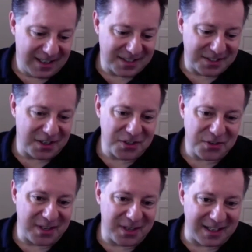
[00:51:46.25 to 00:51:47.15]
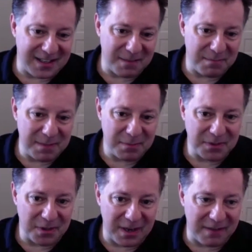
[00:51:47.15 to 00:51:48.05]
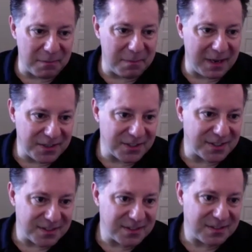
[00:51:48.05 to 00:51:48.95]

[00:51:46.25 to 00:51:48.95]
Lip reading: as a country, and I think people don't have the patience.